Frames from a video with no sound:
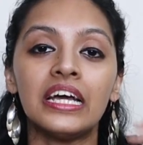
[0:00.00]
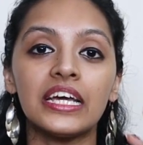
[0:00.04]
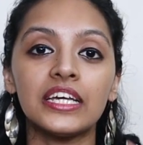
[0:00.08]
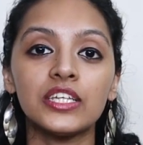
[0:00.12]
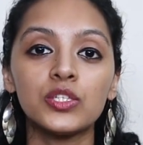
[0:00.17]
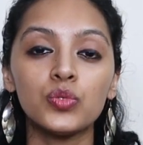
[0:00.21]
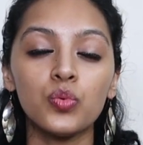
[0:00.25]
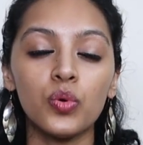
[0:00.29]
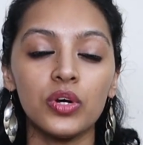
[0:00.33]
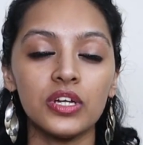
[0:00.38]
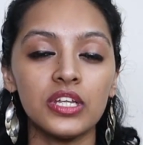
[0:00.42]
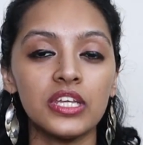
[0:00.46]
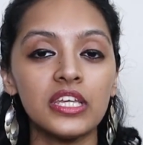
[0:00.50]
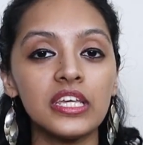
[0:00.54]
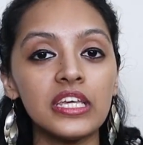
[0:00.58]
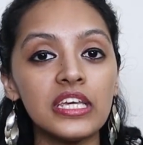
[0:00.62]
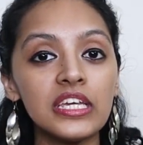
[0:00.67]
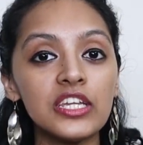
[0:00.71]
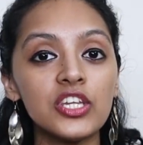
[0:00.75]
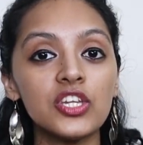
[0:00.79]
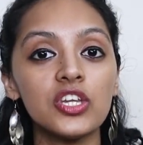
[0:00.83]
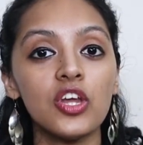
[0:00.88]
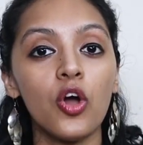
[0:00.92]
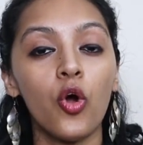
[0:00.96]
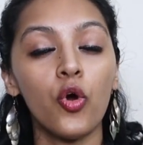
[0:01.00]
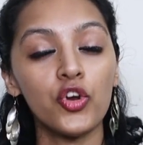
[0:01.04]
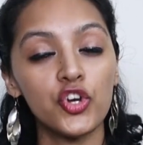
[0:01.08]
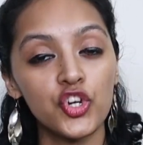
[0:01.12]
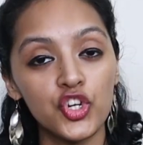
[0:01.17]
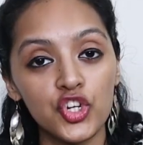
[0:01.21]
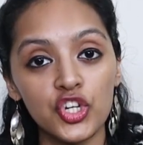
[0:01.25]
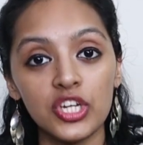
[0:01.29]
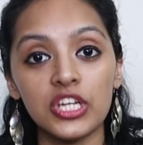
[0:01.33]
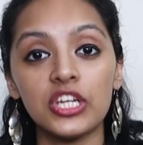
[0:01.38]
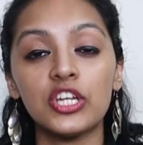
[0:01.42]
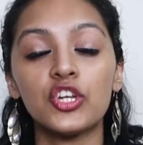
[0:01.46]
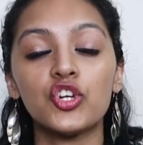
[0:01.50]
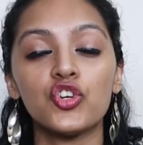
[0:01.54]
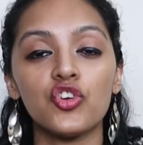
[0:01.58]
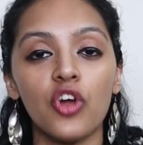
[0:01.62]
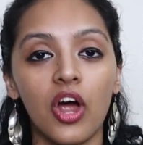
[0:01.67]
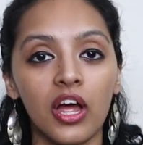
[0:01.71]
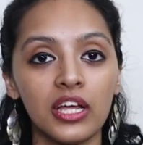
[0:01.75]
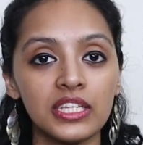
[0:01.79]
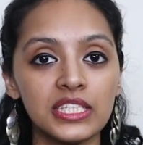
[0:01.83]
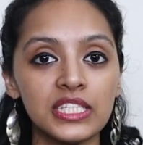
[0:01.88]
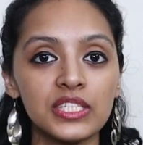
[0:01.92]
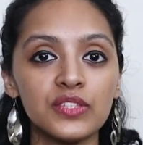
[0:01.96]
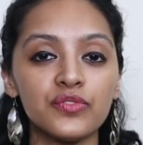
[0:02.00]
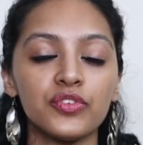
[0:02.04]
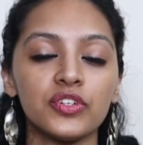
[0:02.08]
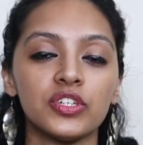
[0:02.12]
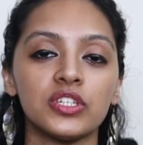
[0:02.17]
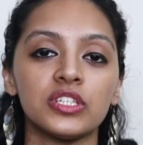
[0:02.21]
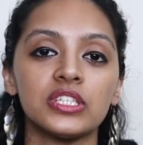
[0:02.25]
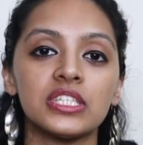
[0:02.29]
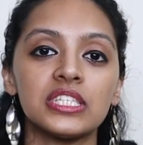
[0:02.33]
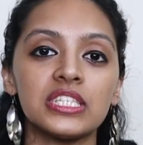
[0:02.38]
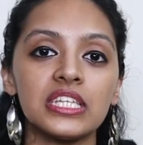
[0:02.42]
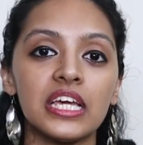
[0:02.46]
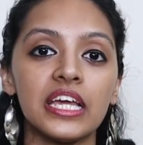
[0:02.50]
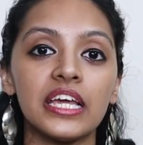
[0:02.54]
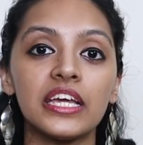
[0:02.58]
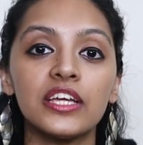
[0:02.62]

is what he or she transfers